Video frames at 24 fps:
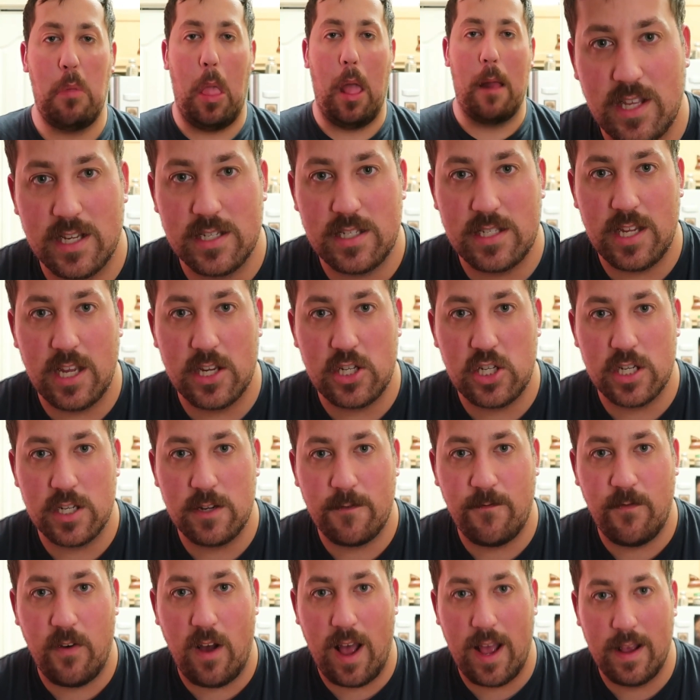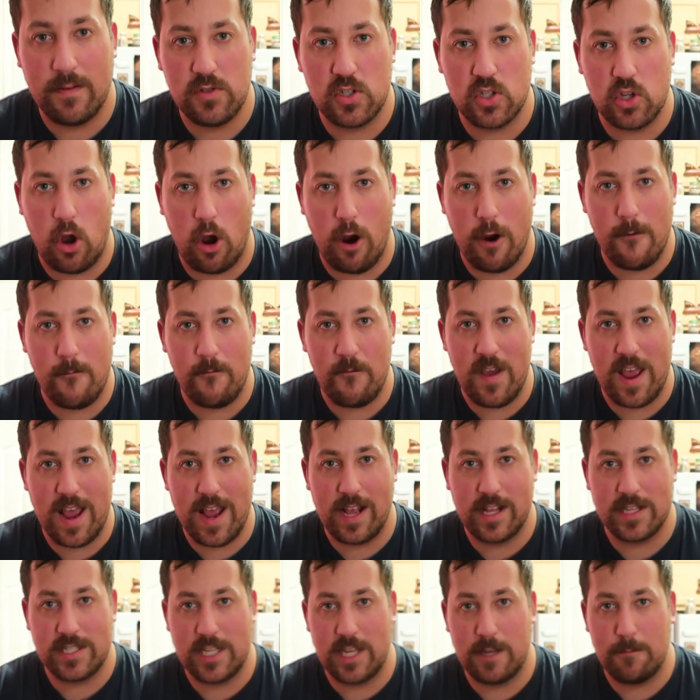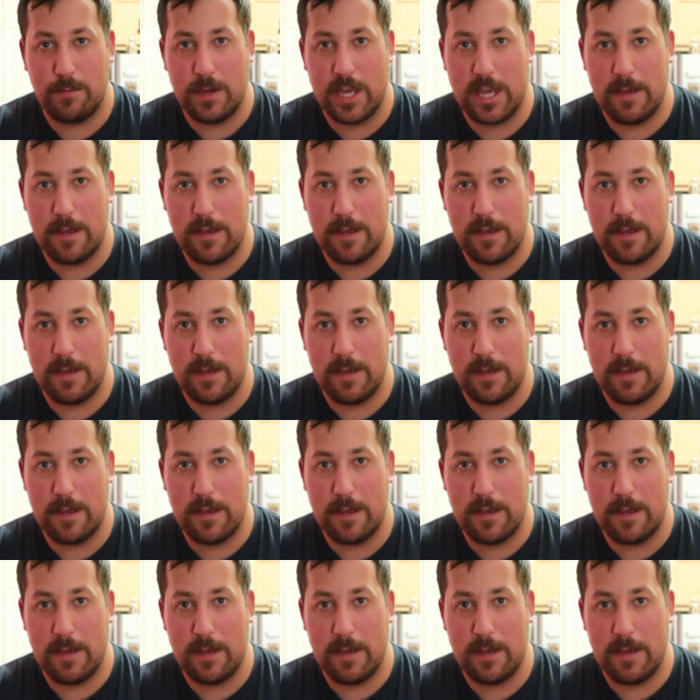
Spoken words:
This dish is 5-star fancy,